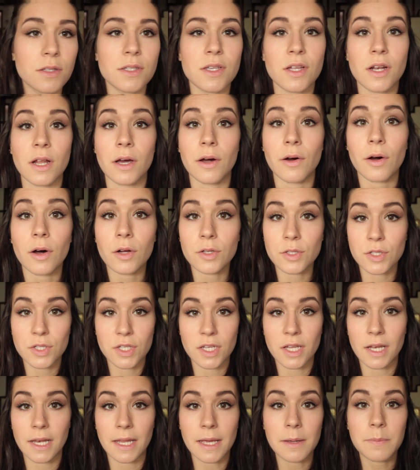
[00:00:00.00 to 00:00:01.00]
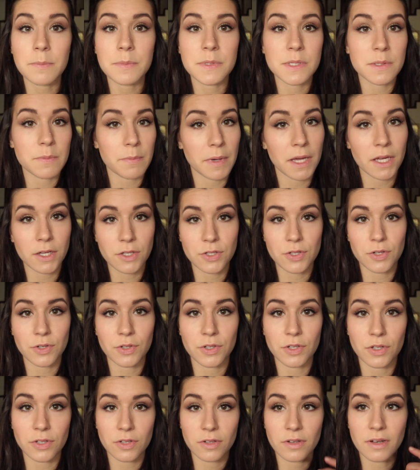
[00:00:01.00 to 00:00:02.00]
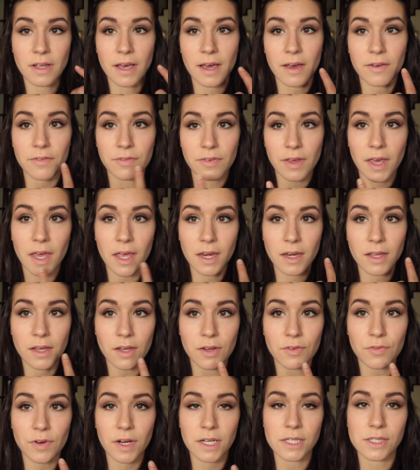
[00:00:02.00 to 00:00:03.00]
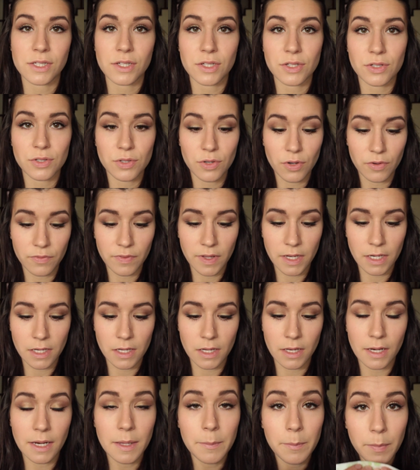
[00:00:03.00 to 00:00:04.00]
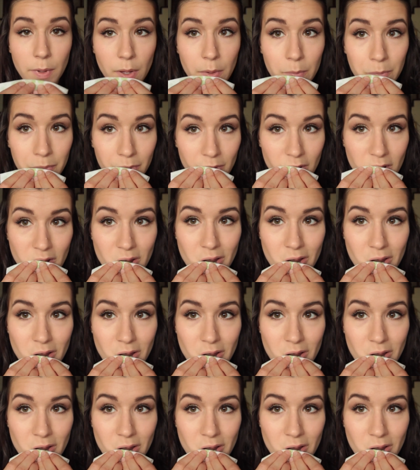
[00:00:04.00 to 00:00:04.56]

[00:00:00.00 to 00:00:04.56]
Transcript: So now onto the lips. Make sure you don't have any residue of any lip balm.